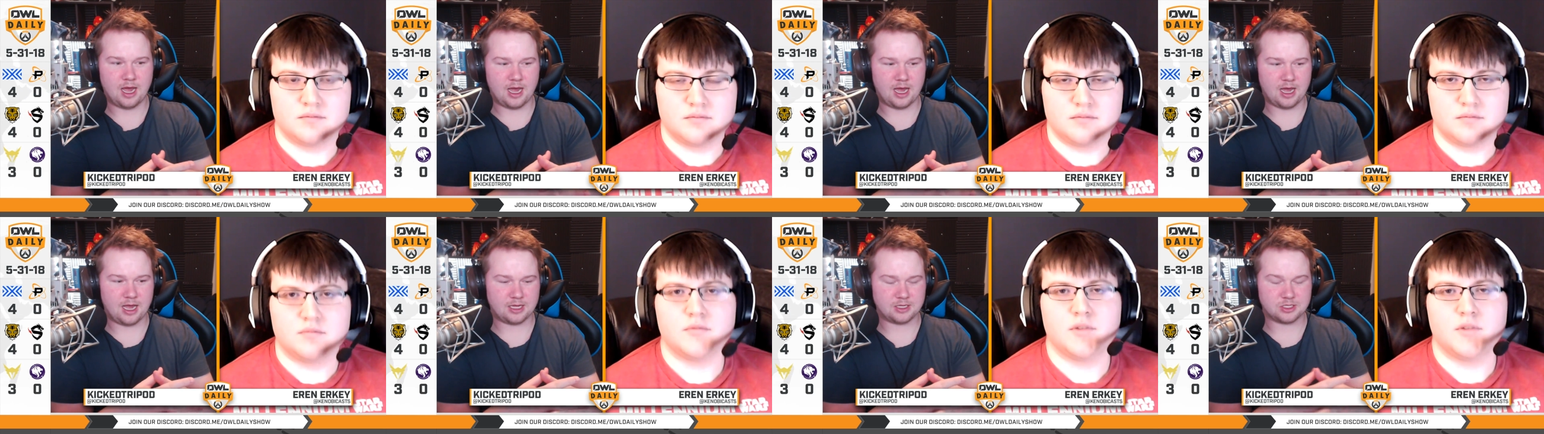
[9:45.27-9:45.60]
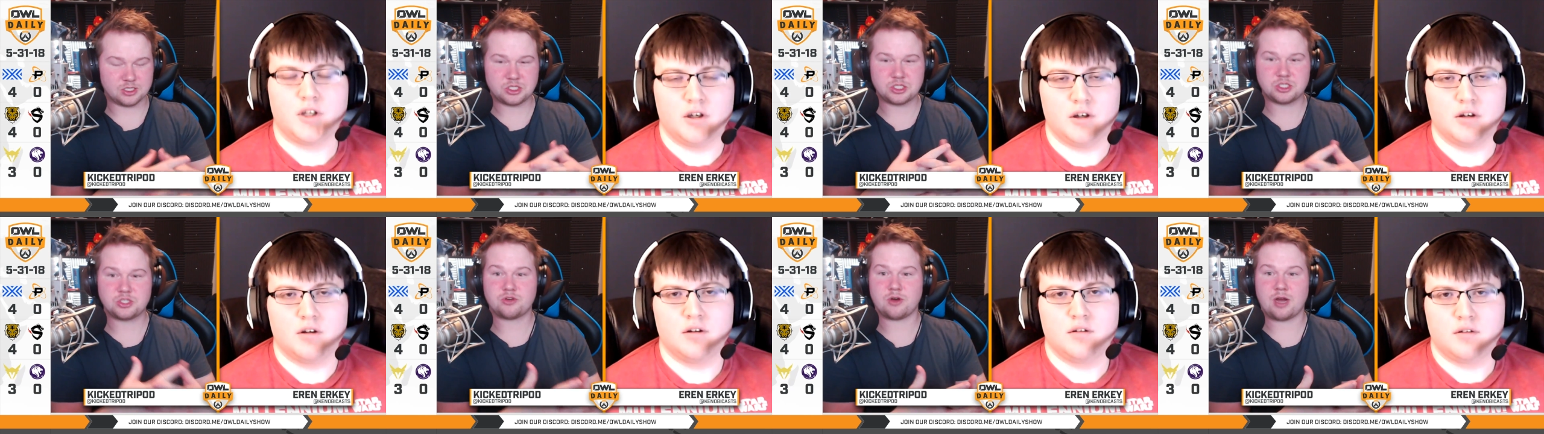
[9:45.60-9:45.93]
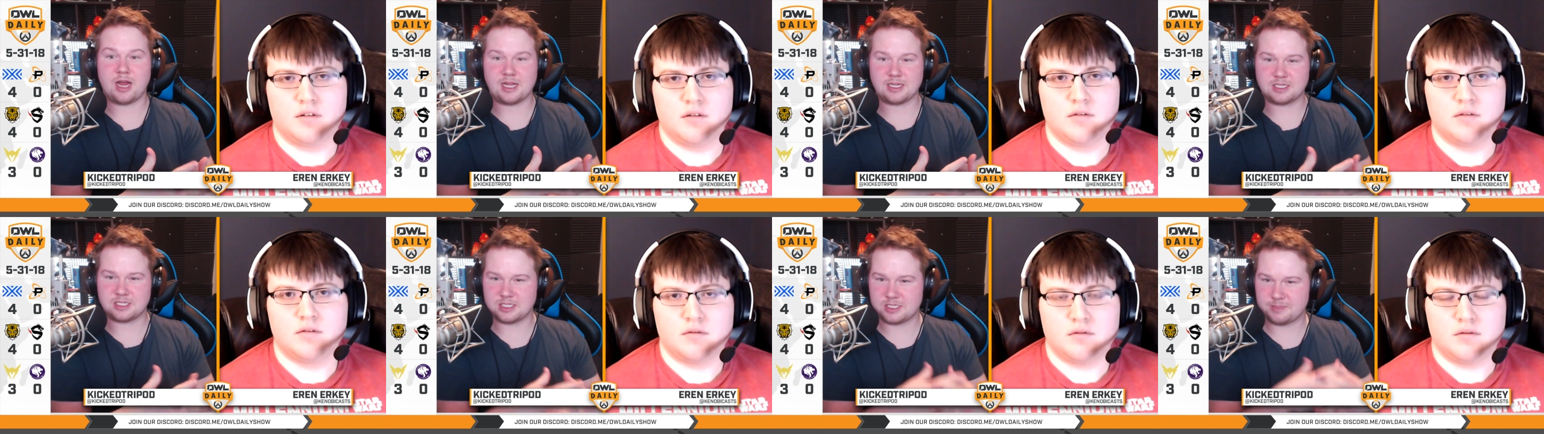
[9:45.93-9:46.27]
Speaker 1: uh,
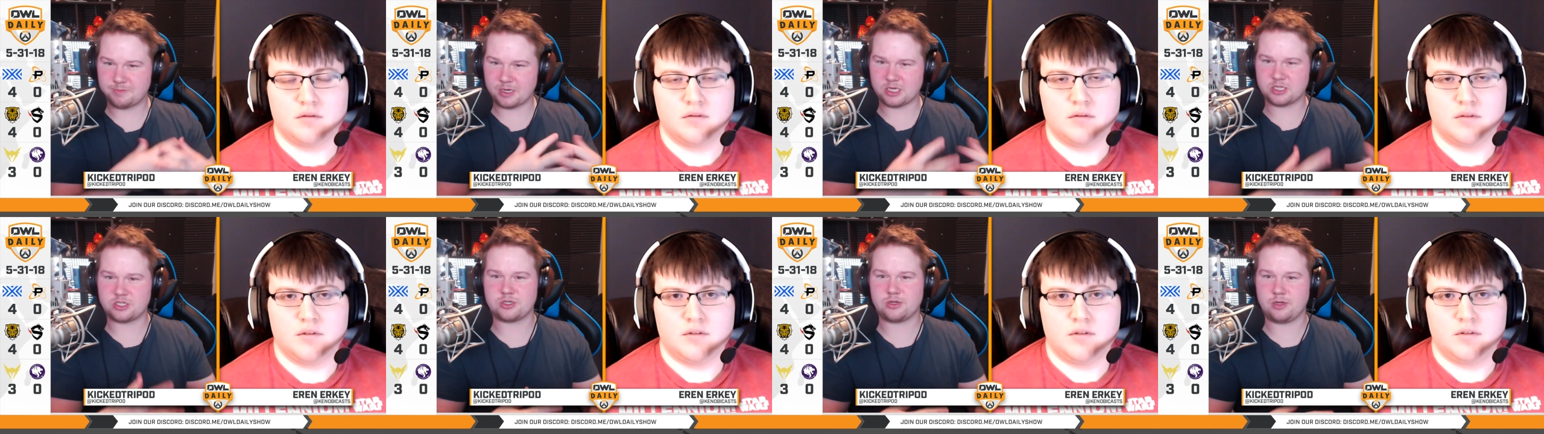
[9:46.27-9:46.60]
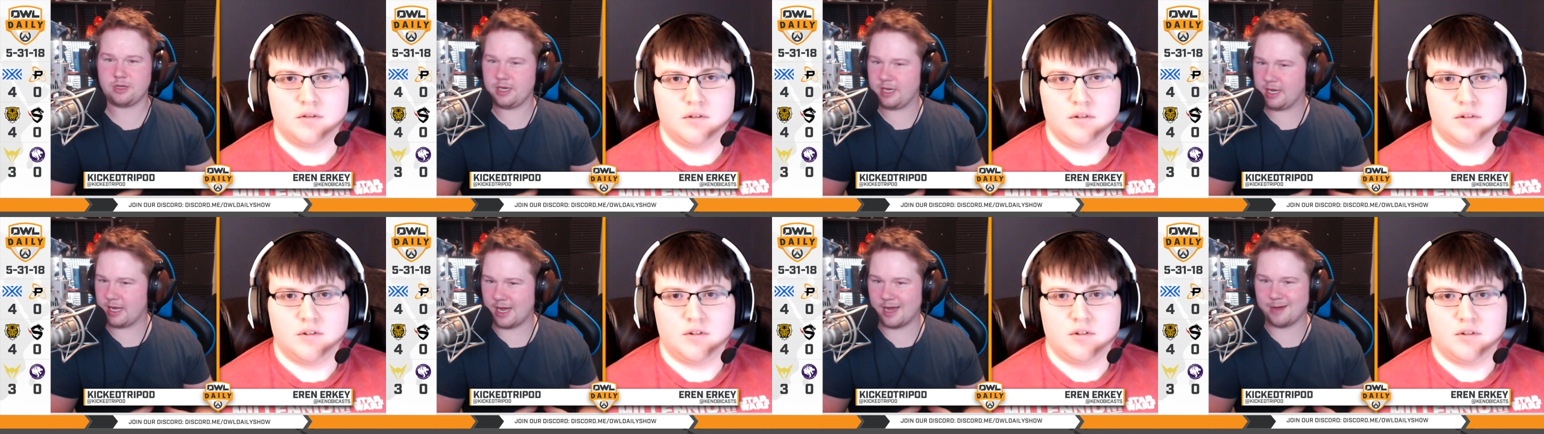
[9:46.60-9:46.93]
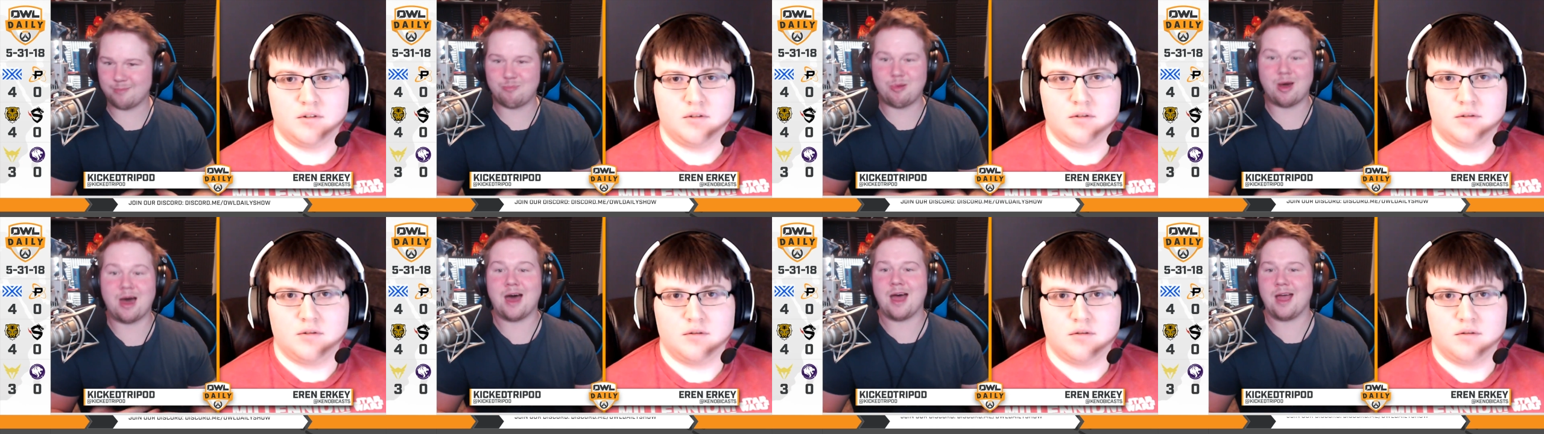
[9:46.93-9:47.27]
stress, especially
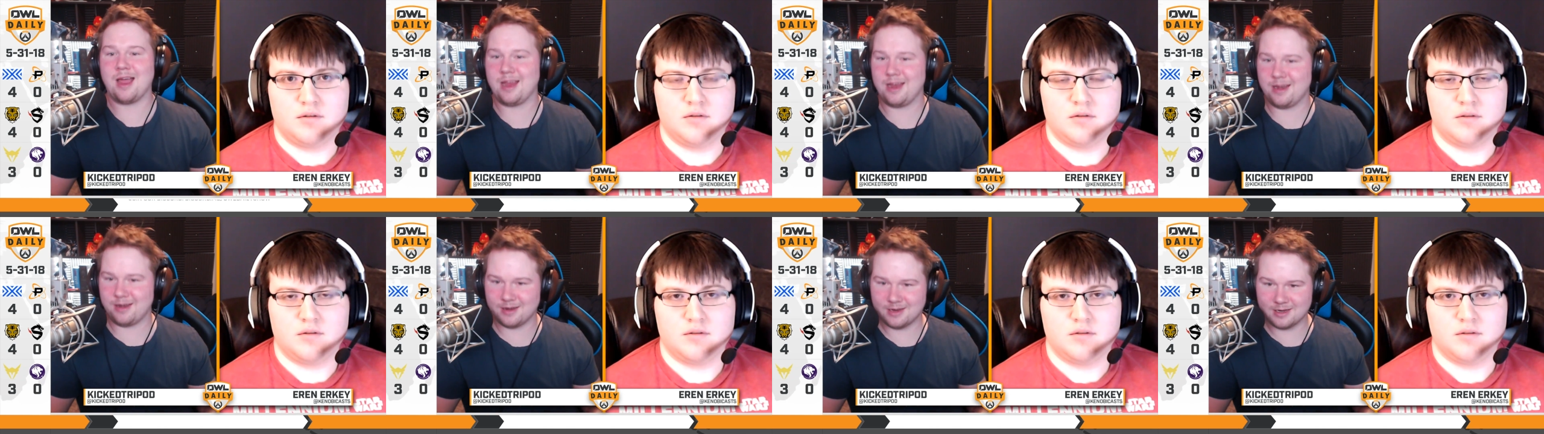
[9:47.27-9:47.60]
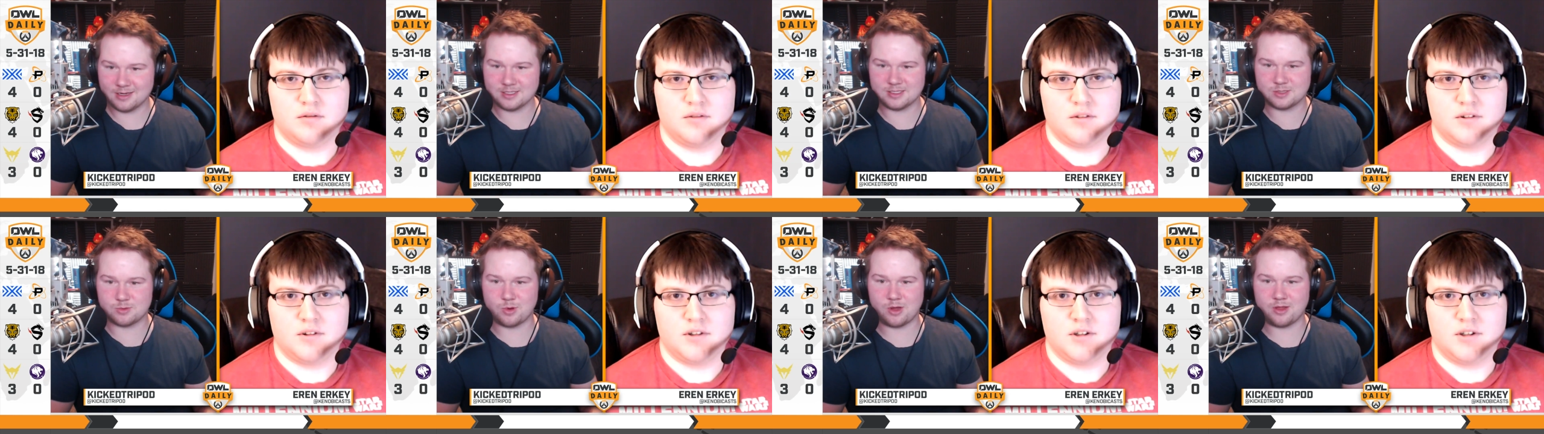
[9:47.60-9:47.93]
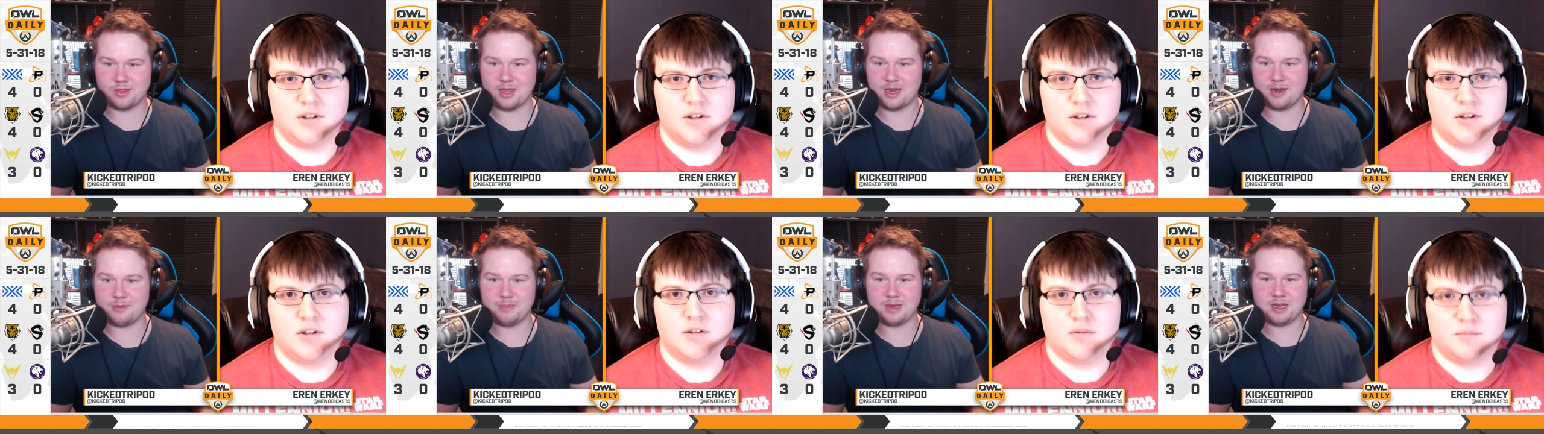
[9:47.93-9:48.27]
uh, Pine is
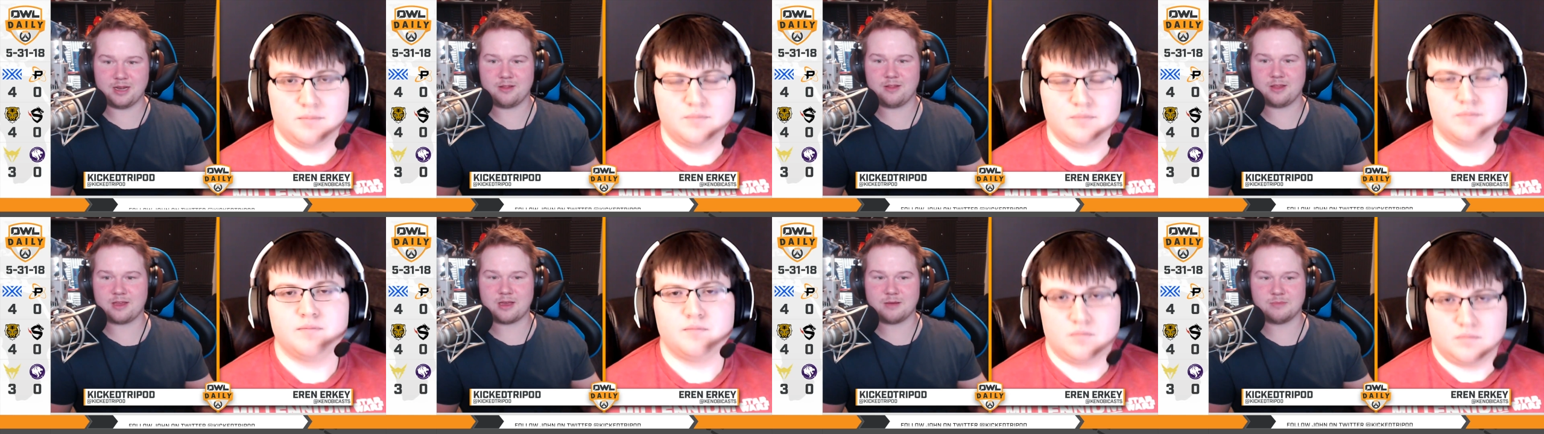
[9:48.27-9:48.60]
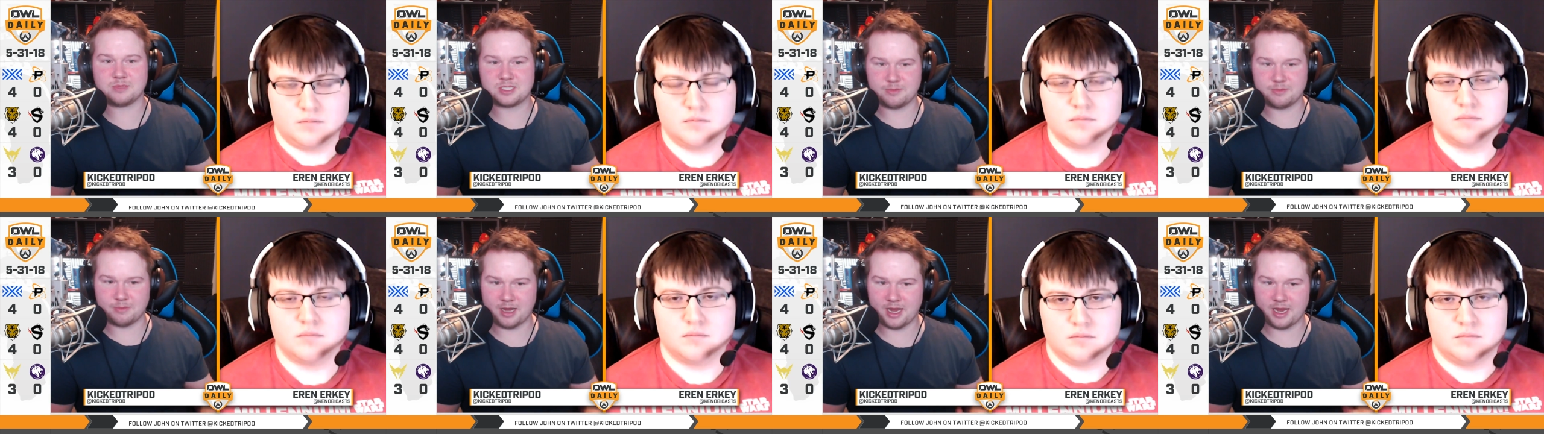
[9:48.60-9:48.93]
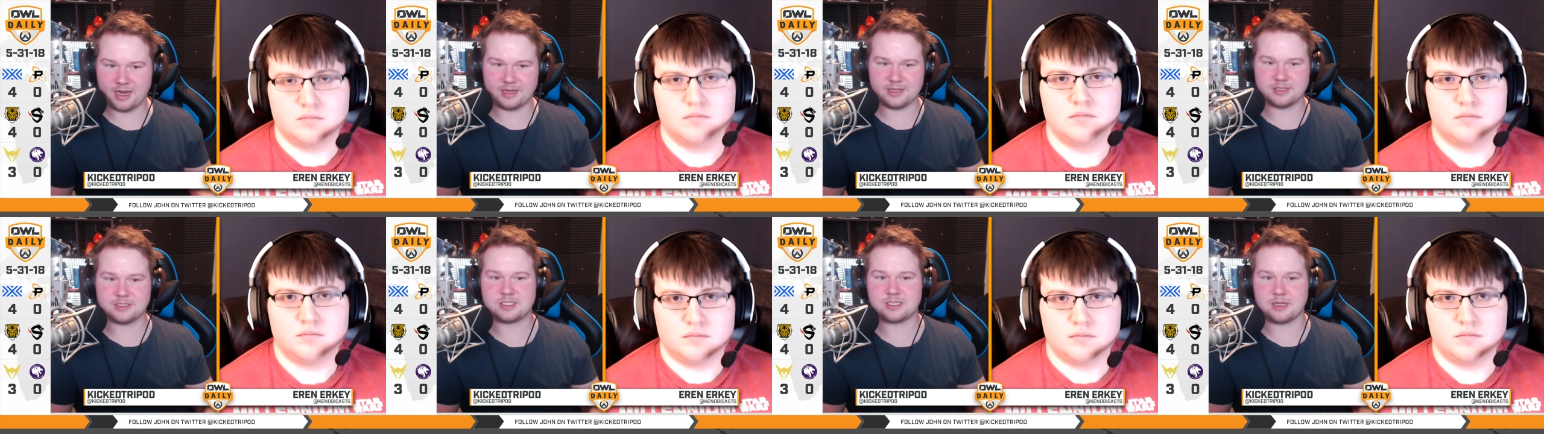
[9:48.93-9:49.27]
one that immediately comes to
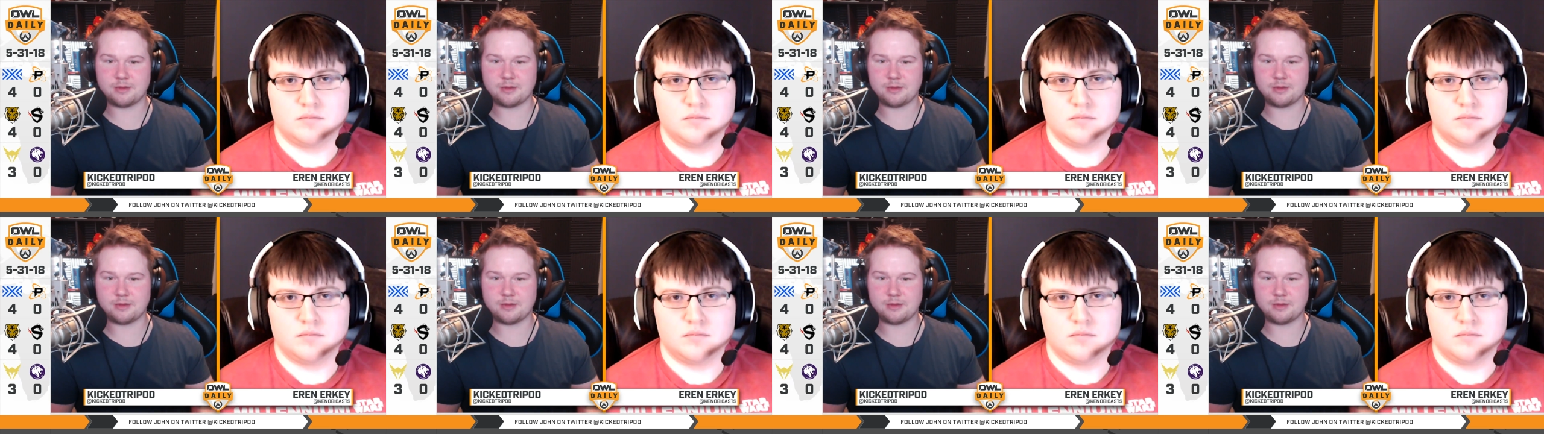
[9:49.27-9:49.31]
mind mm-hmm.